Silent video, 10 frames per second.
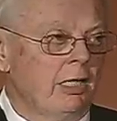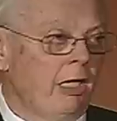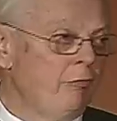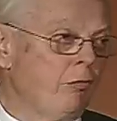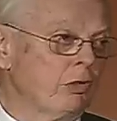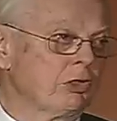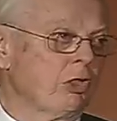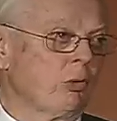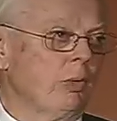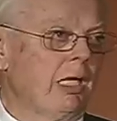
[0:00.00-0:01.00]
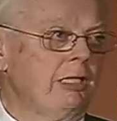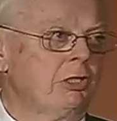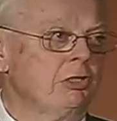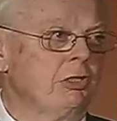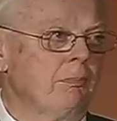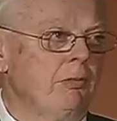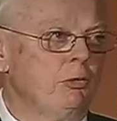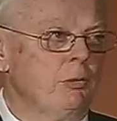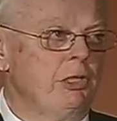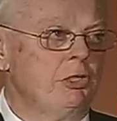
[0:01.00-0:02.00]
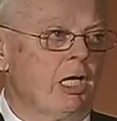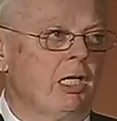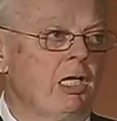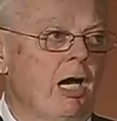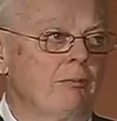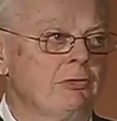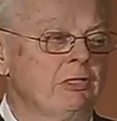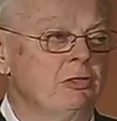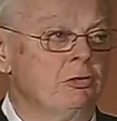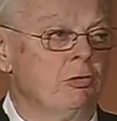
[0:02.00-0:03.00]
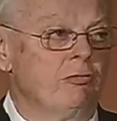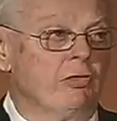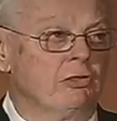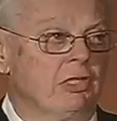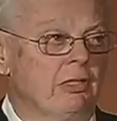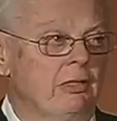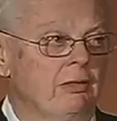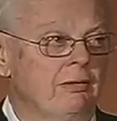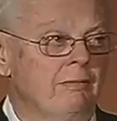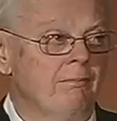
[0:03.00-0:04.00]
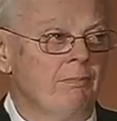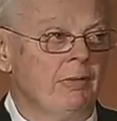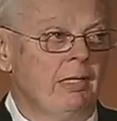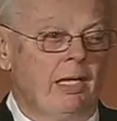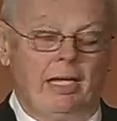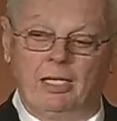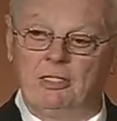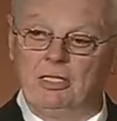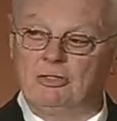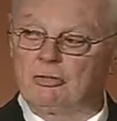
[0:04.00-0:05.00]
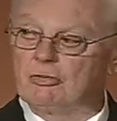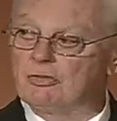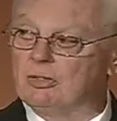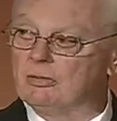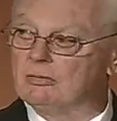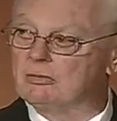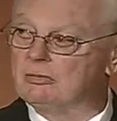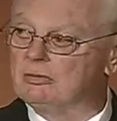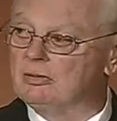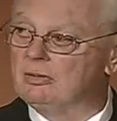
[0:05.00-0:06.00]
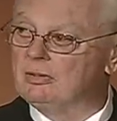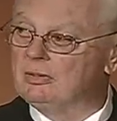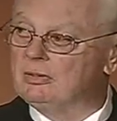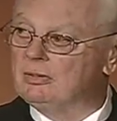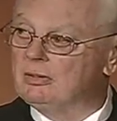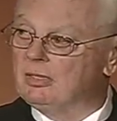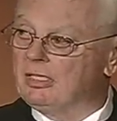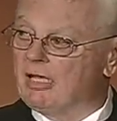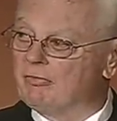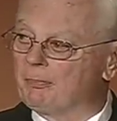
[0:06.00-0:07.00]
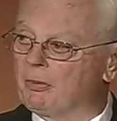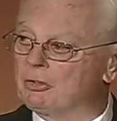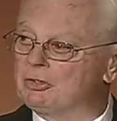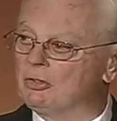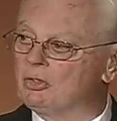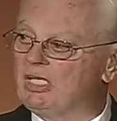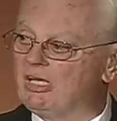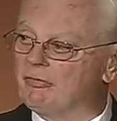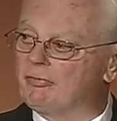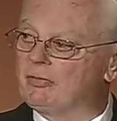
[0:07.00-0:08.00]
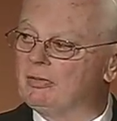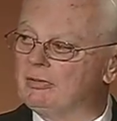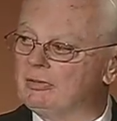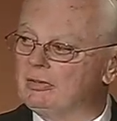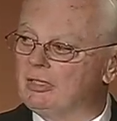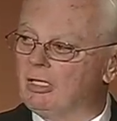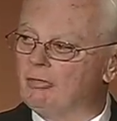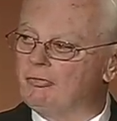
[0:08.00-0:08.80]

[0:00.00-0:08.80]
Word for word: He fostered a relationship between Johns Hopkins University and Easter Seals, gave a personal gift of